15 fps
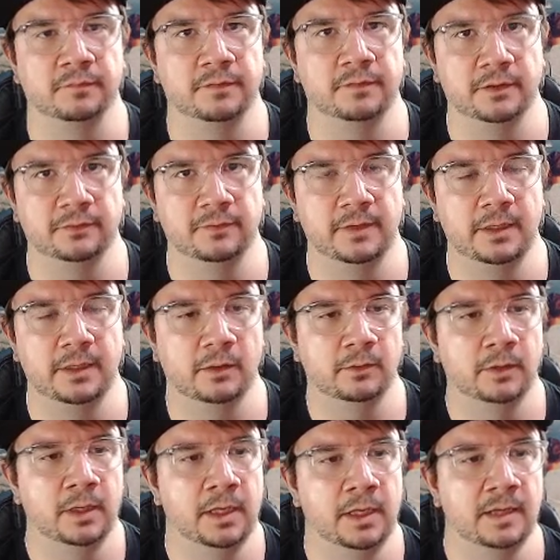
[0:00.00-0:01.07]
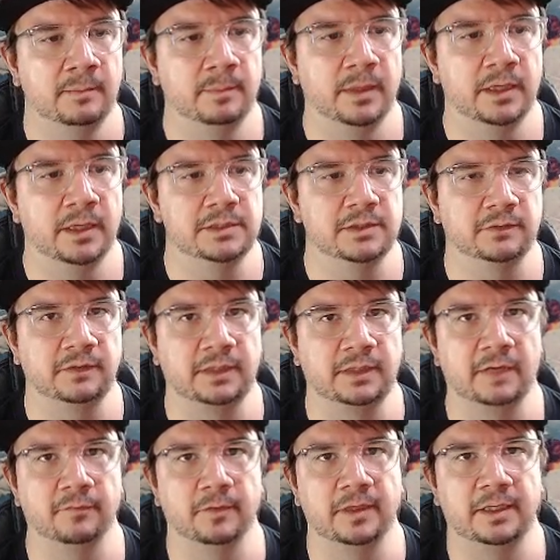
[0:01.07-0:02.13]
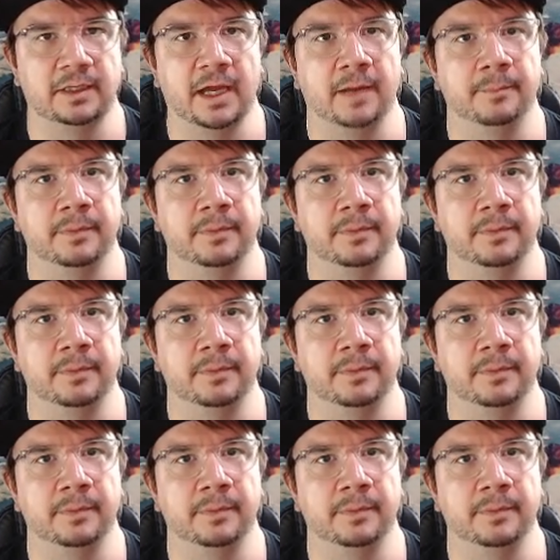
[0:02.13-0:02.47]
this video, but just to kind of recap,